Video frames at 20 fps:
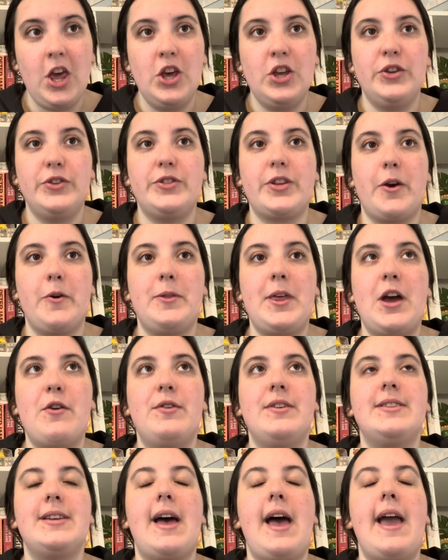So there
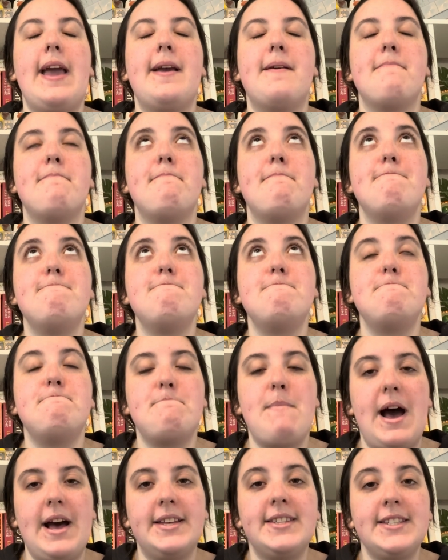was a
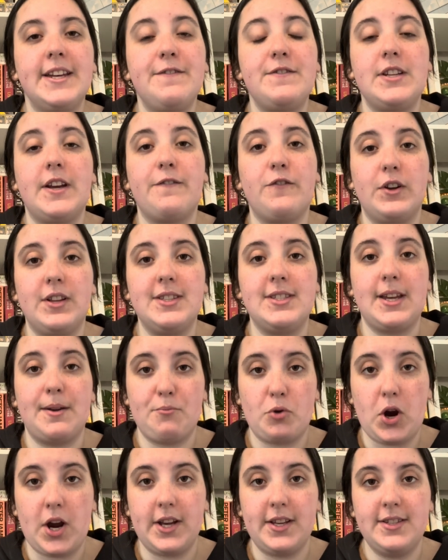massive difference in
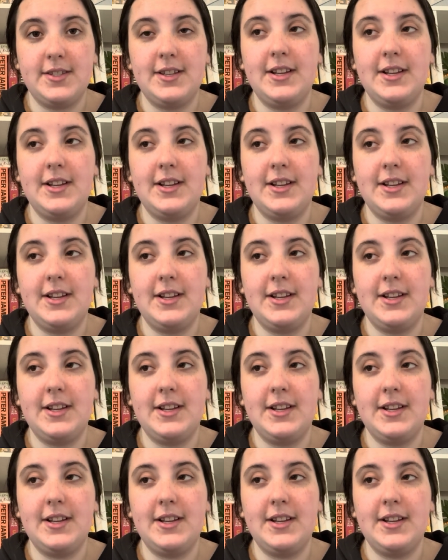price,